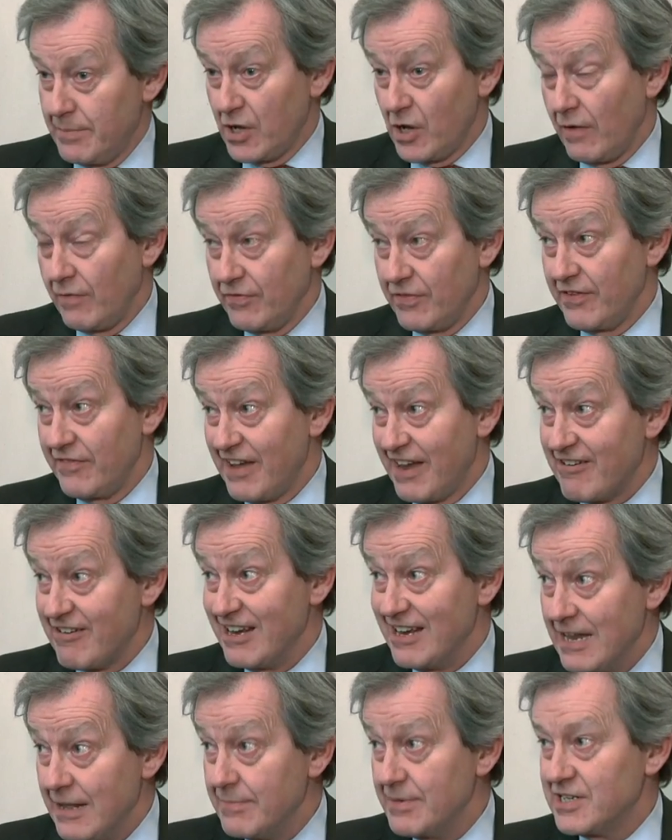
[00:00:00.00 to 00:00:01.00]
beyond the
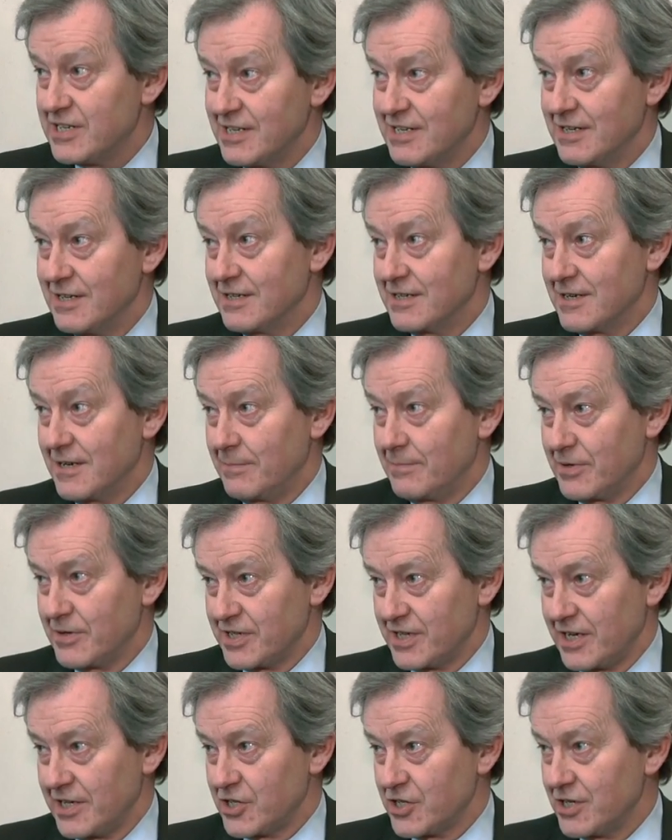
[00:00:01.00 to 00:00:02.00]
very limited
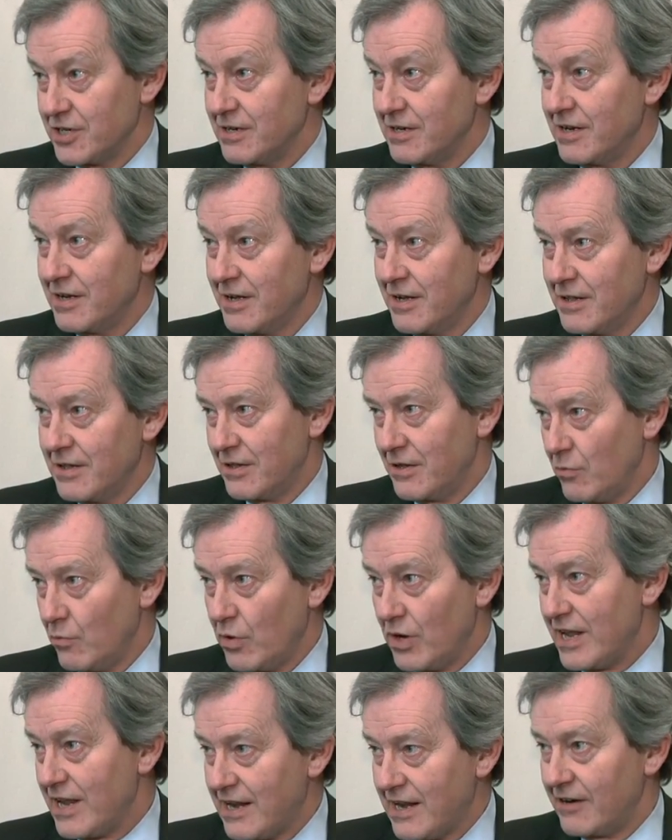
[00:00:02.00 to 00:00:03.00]
interpretation that
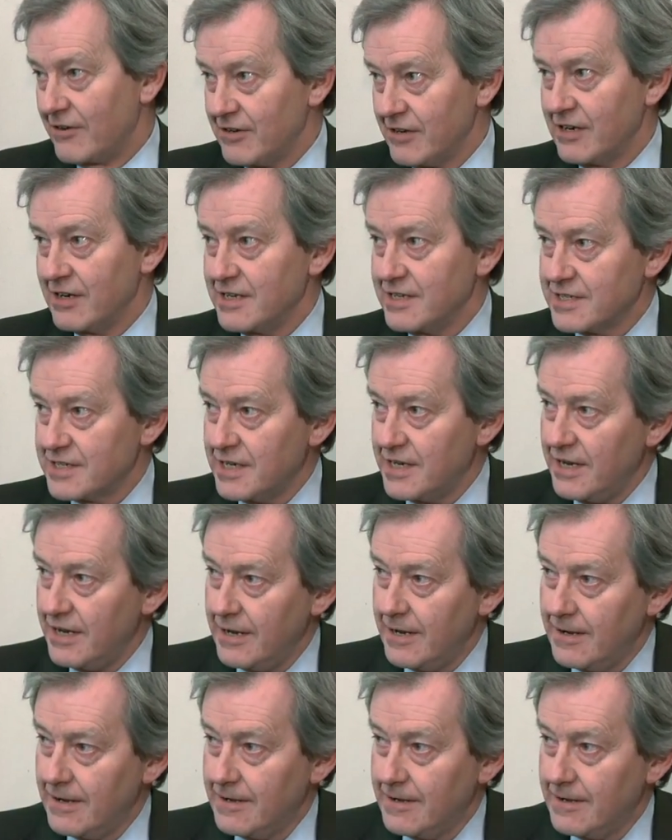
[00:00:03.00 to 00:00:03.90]
we currently see.